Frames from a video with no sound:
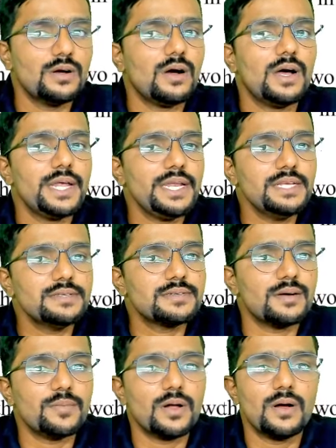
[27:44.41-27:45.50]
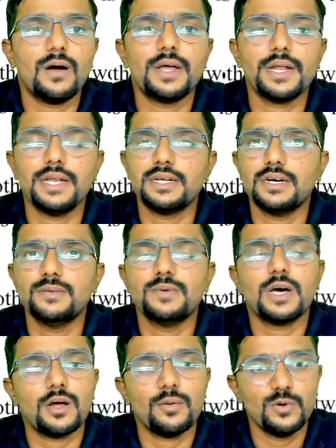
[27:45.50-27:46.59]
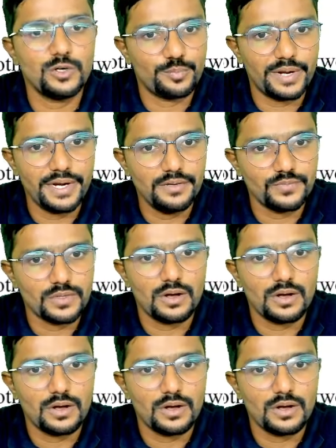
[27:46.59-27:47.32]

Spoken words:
on any sum or income or amount paid